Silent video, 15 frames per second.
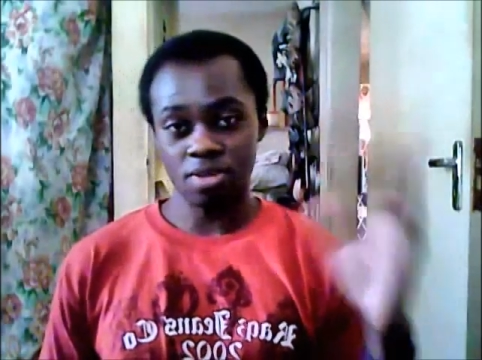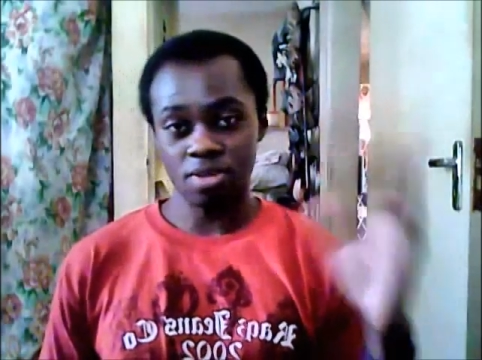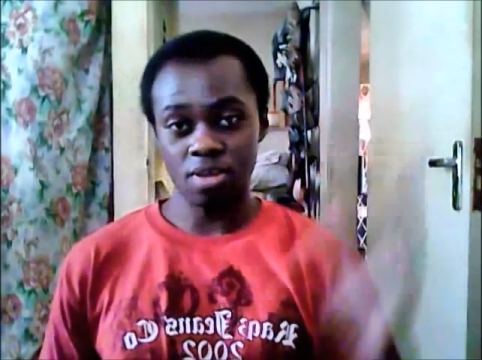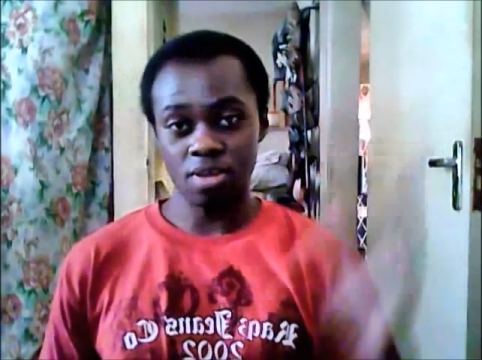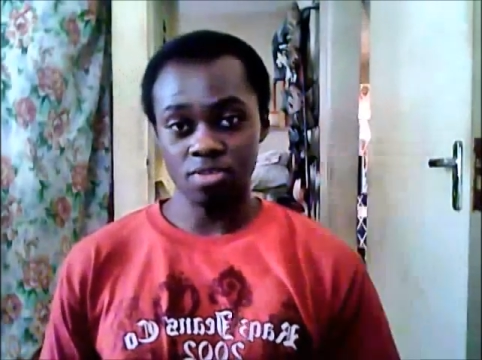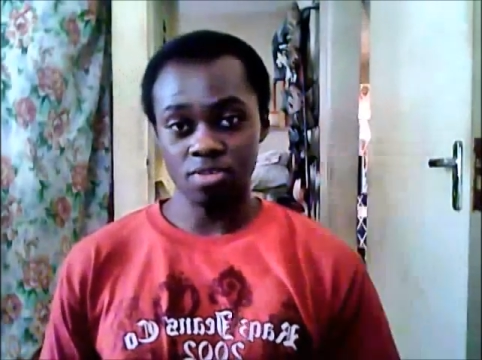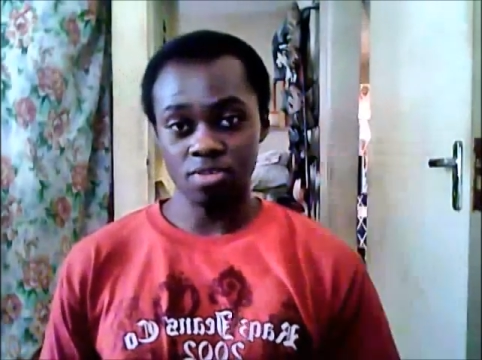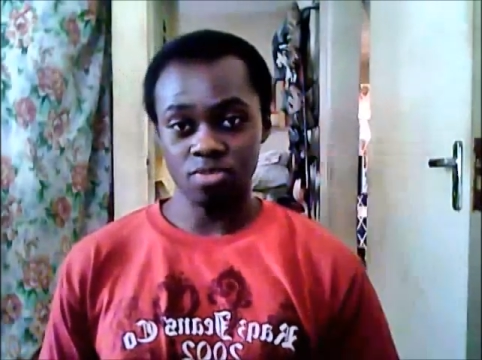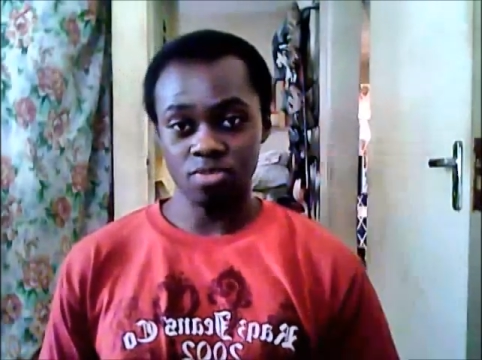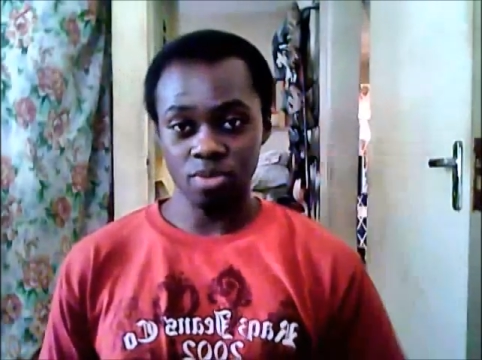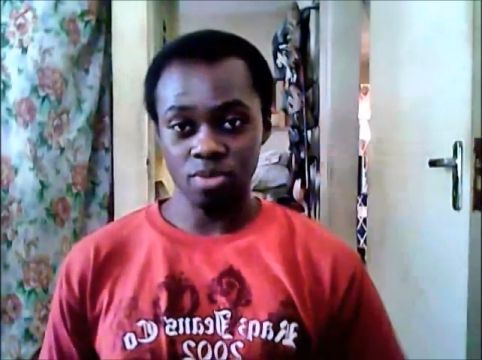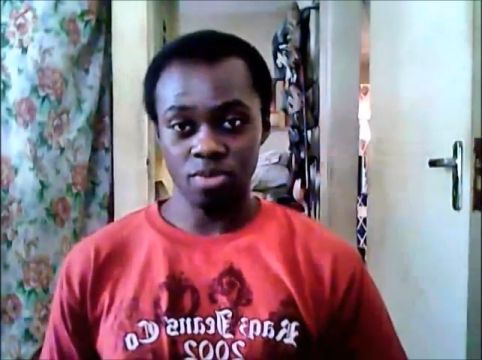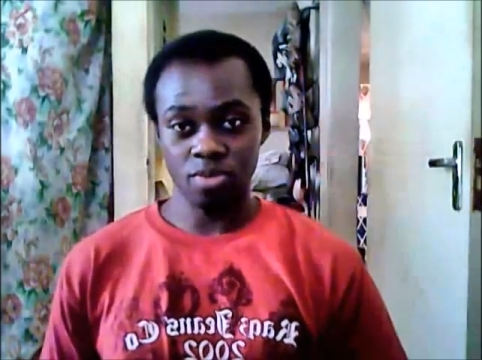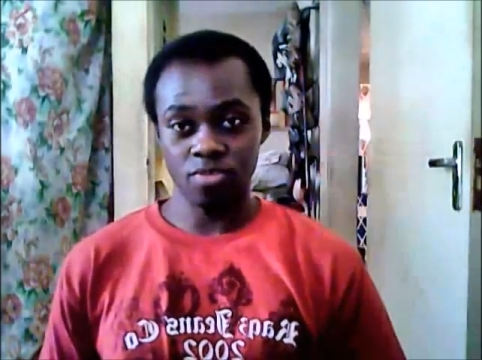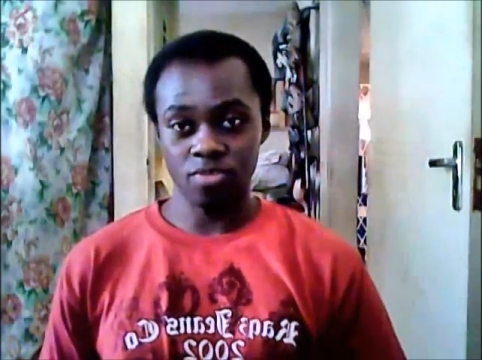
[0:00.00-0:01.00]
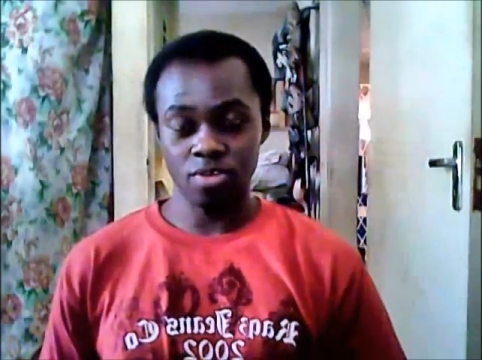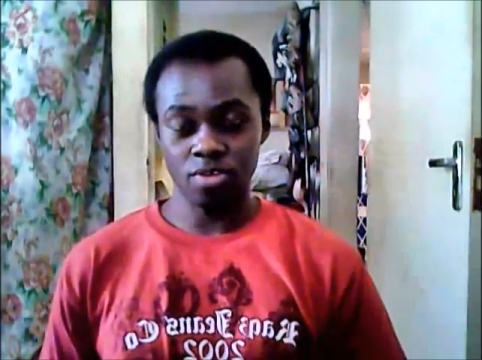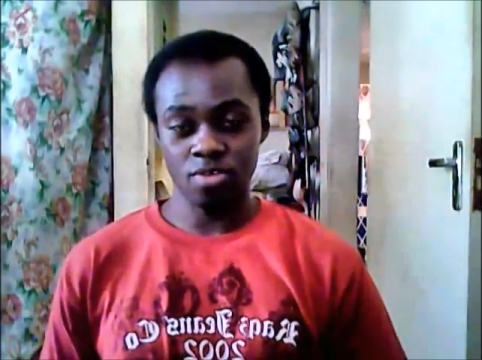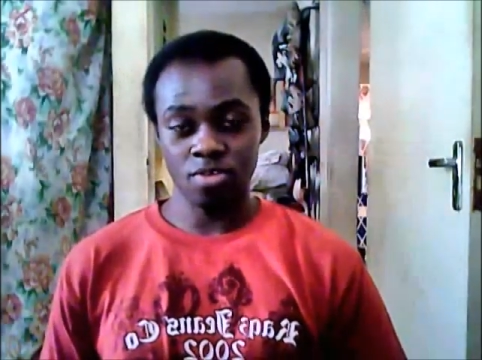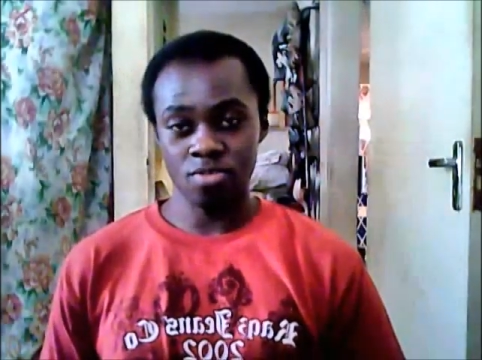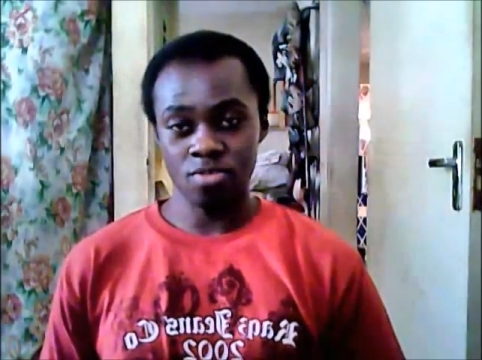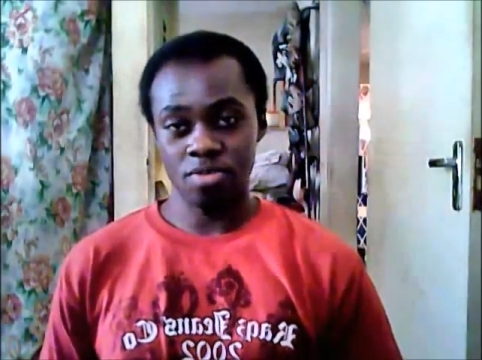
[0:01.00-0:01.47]
awesome chapter of
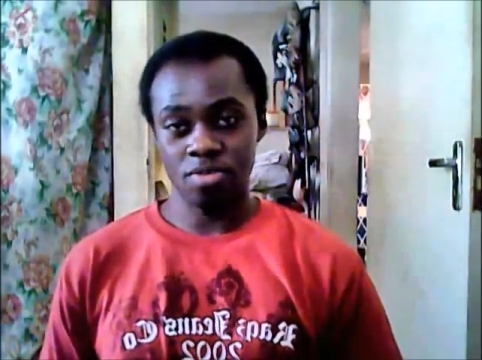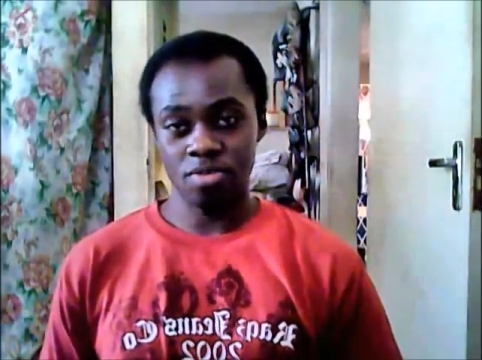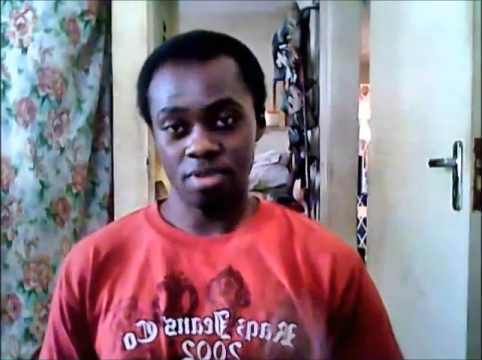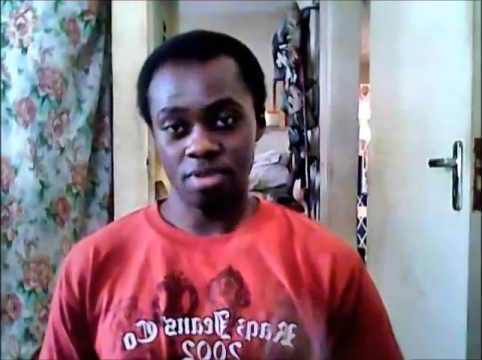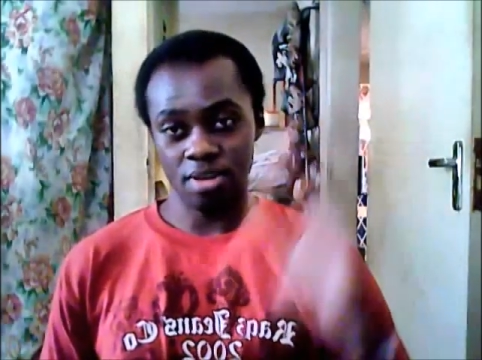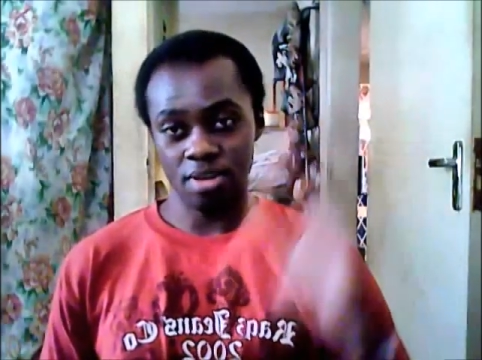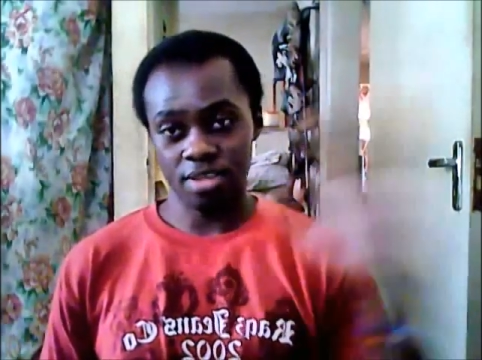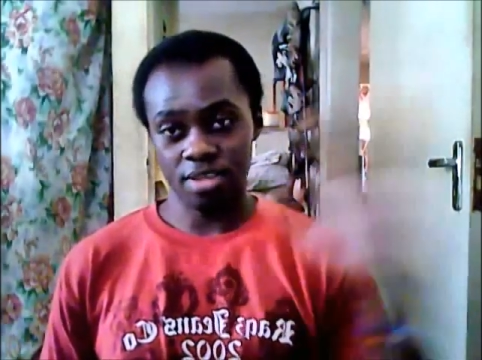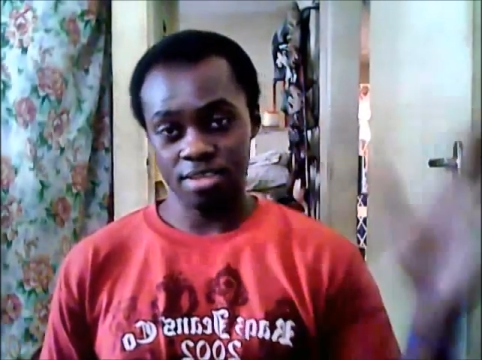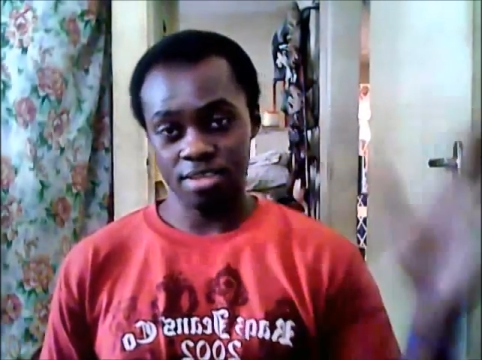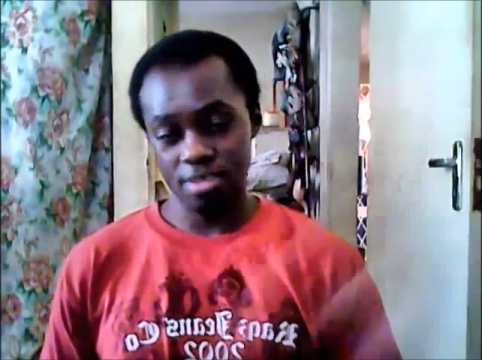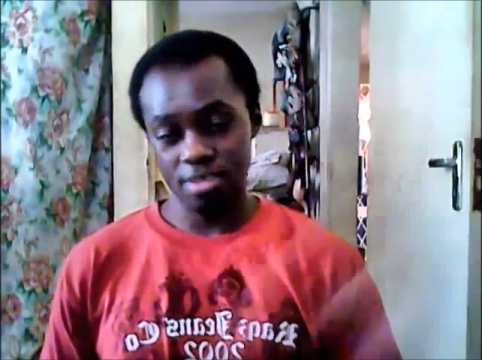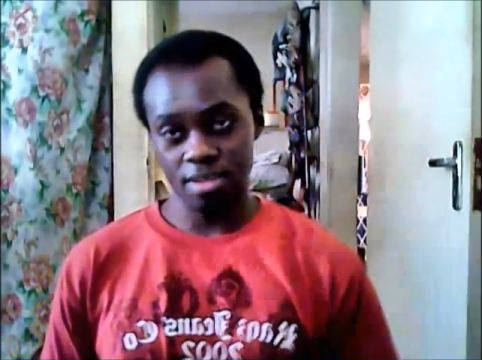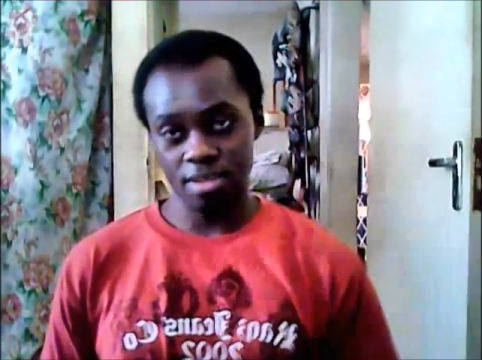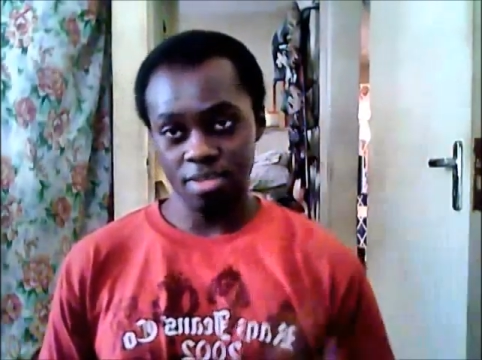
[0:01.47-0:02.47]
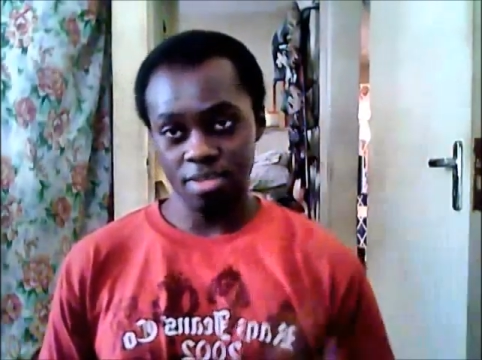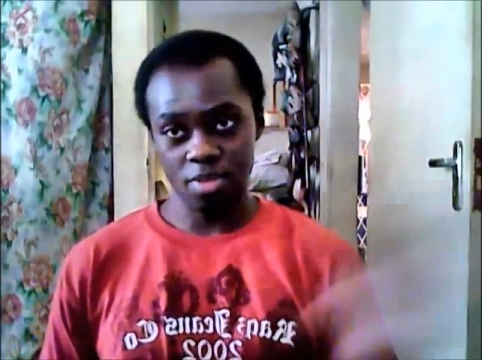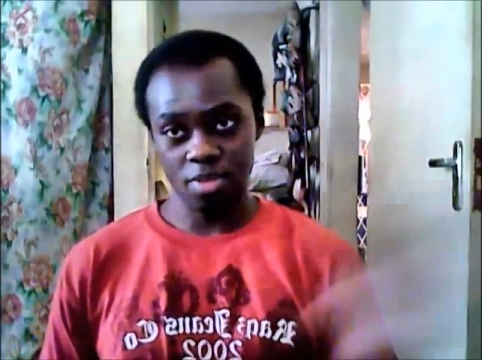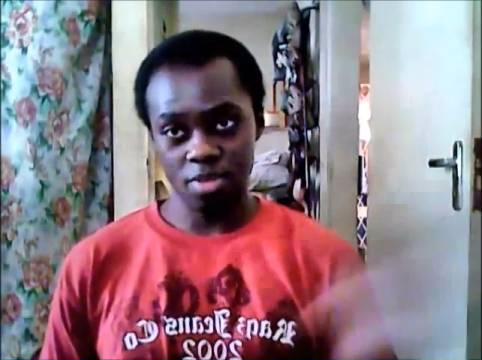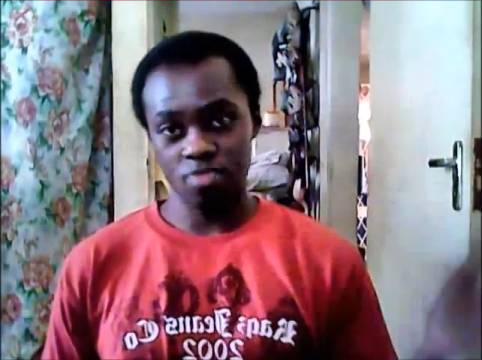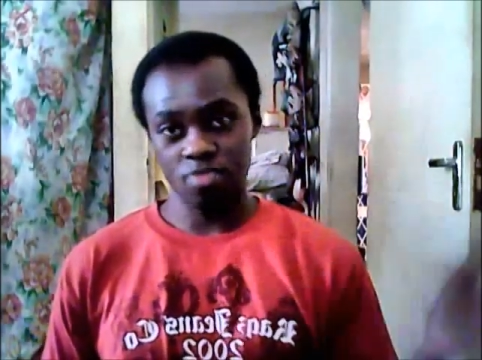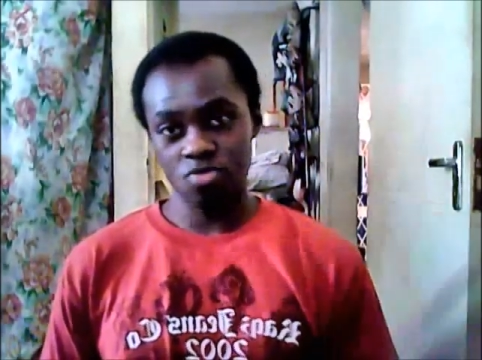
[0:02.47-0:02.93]
Toriko. That's it. That's my
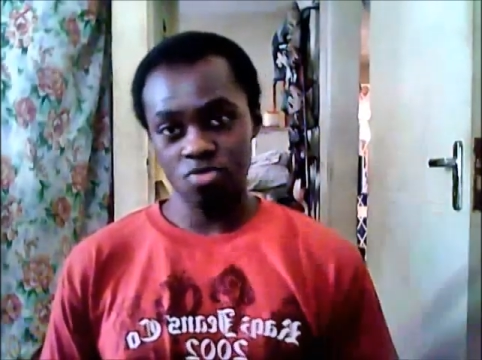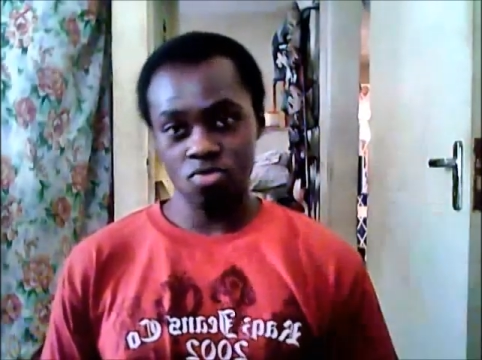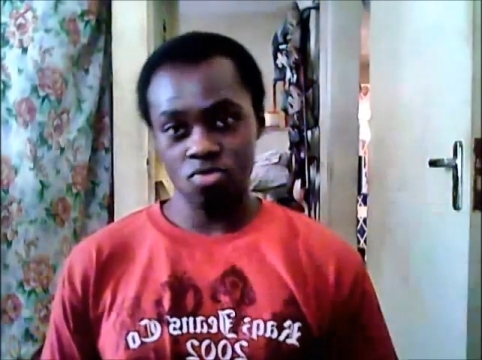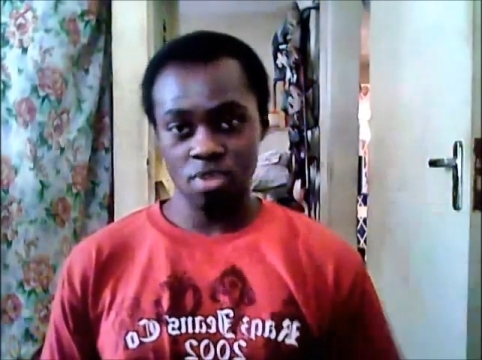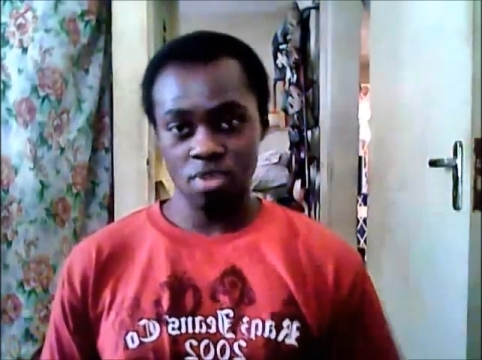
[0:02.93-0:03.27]
review.